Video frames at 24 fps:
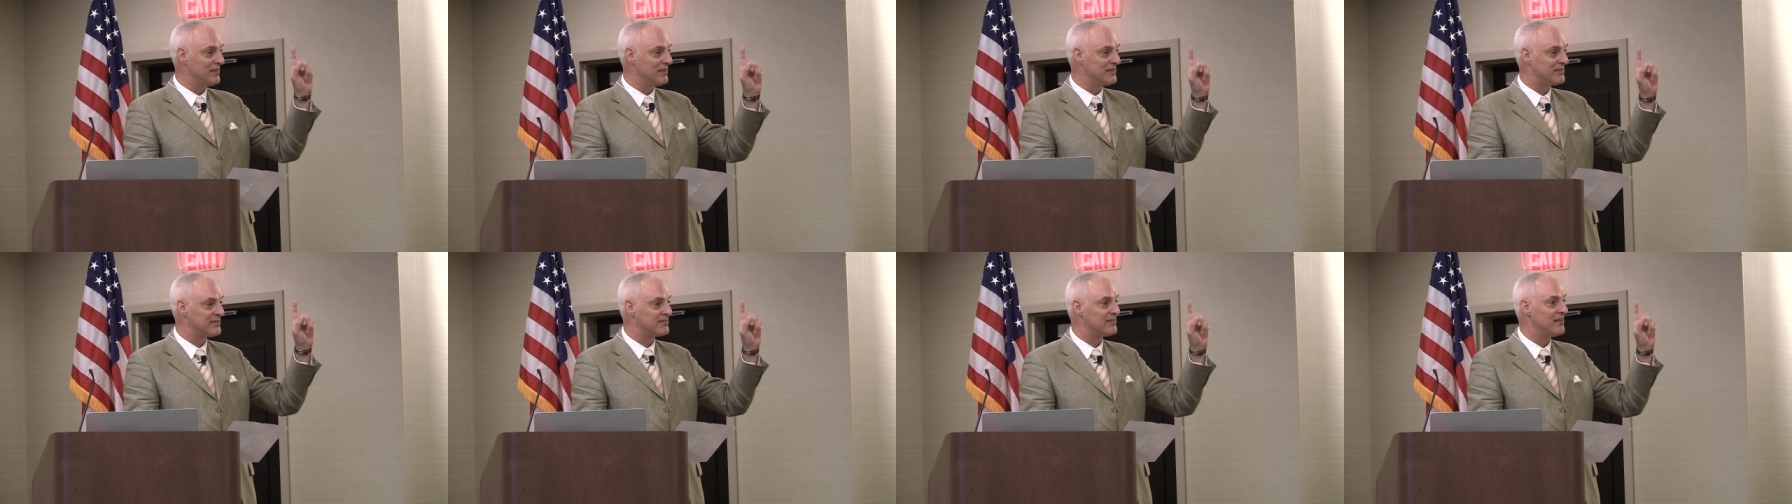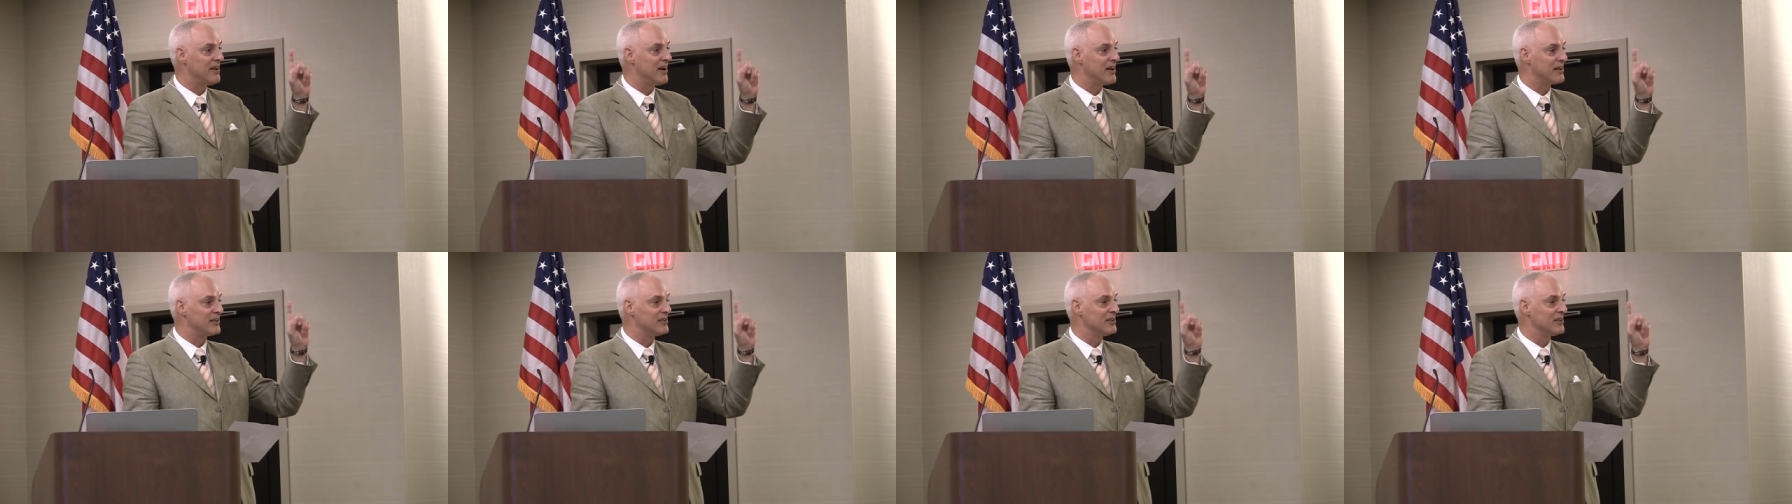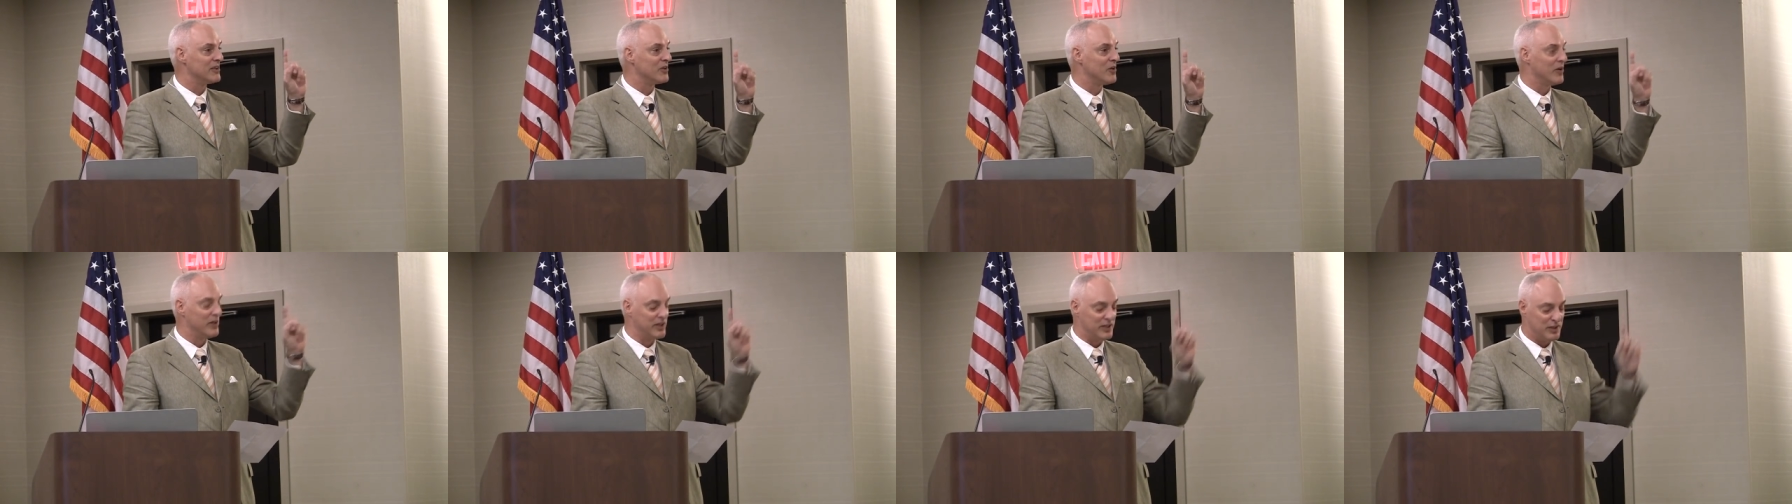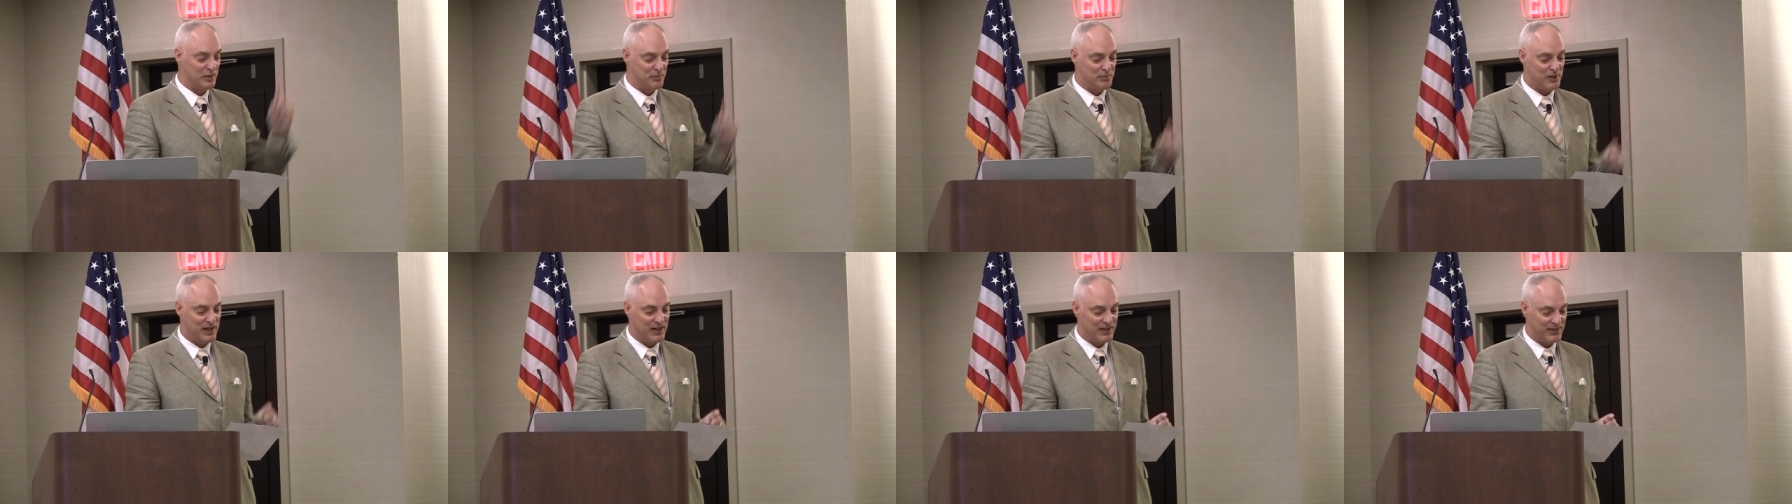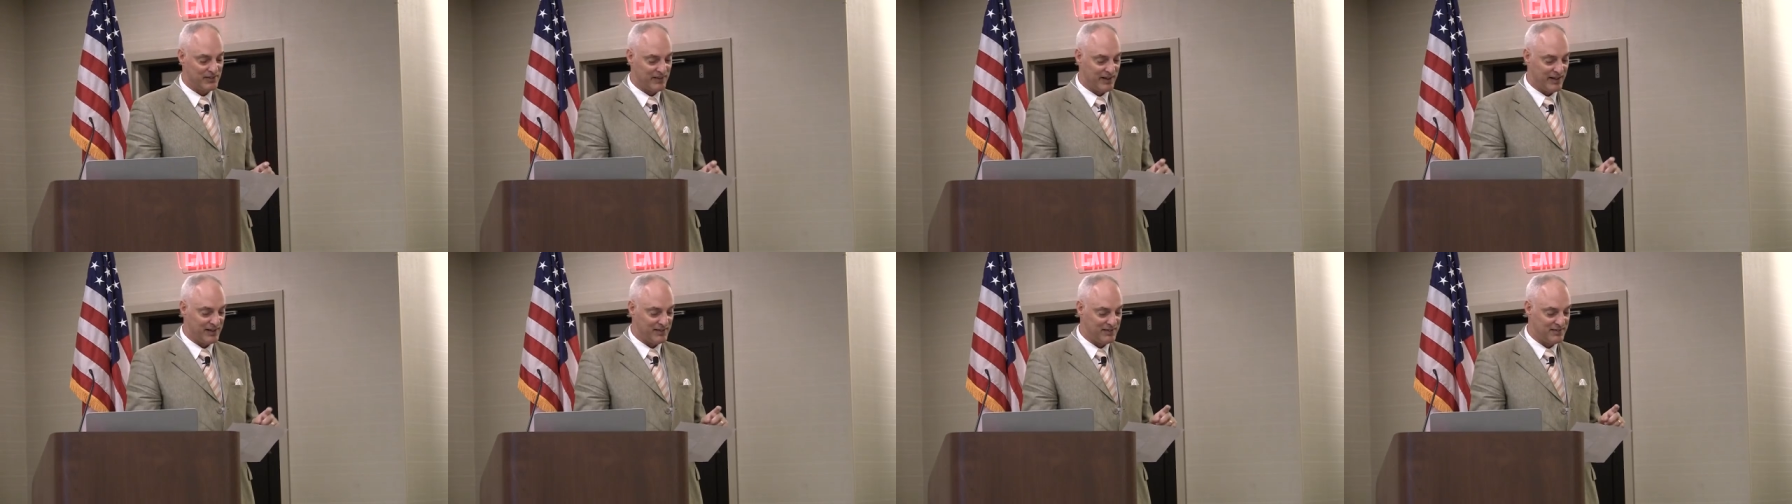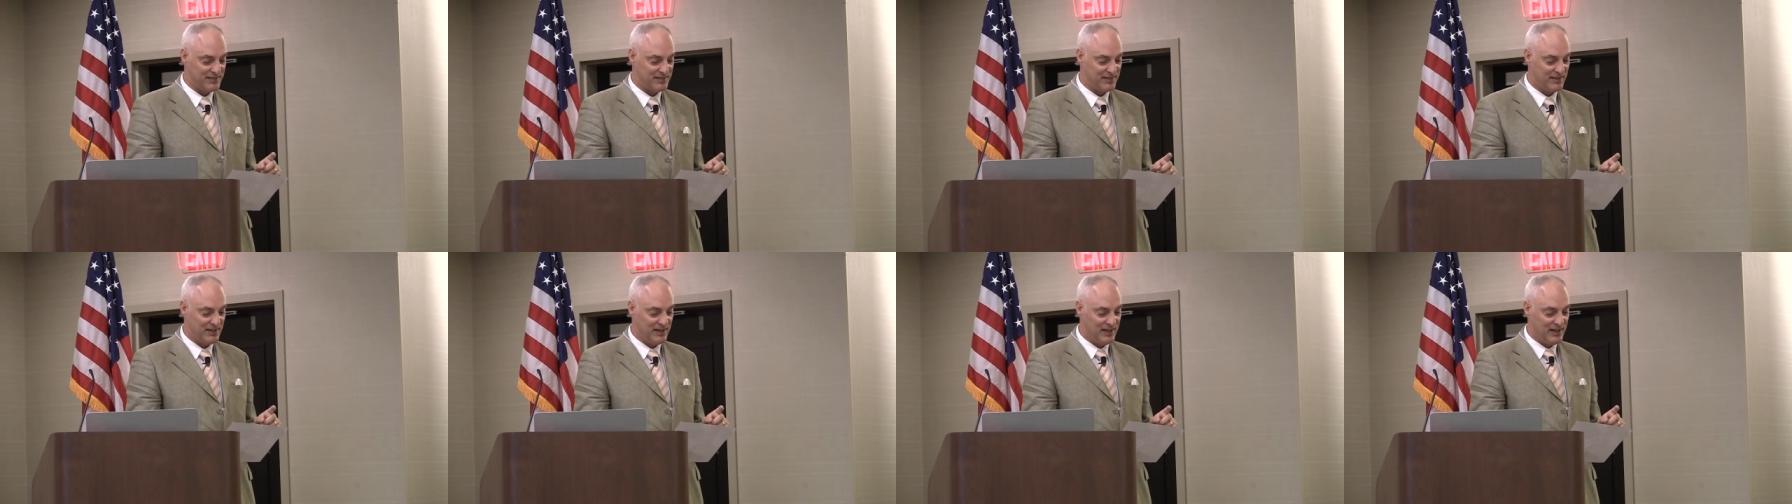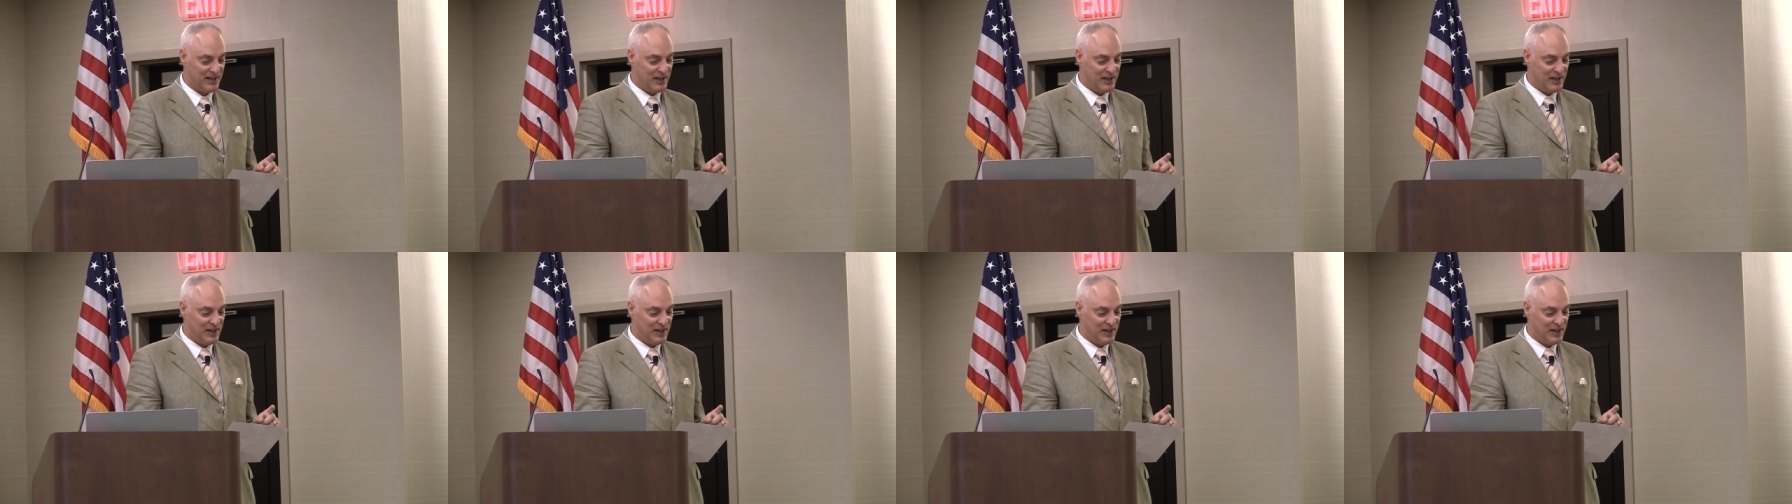this slaughter, according to Pongratz